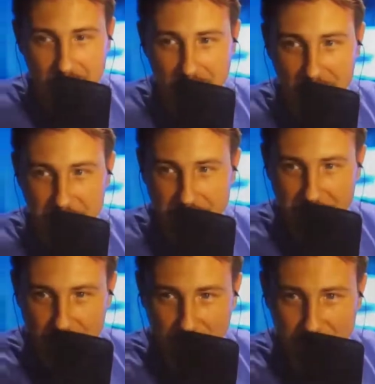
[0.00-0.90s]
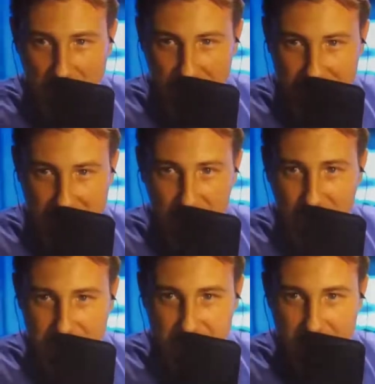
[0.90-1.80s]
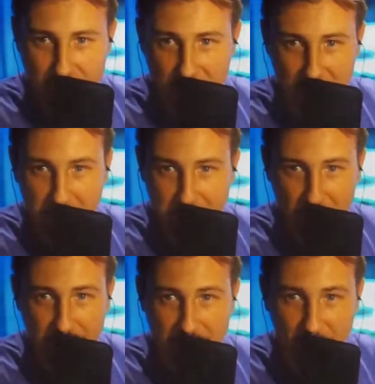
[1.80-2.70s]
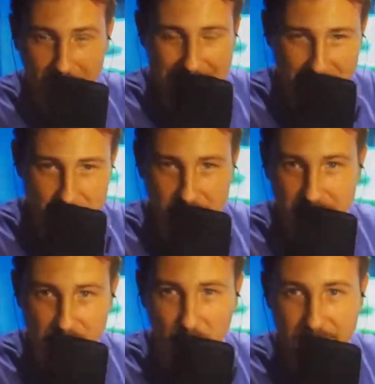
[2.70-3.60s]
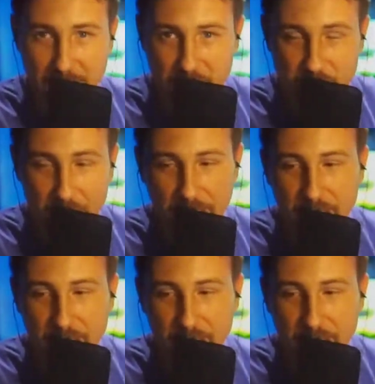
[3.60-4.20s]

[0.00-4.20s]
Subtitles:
That you've got now all of a sudden you've got people that are actually in the White House doing it.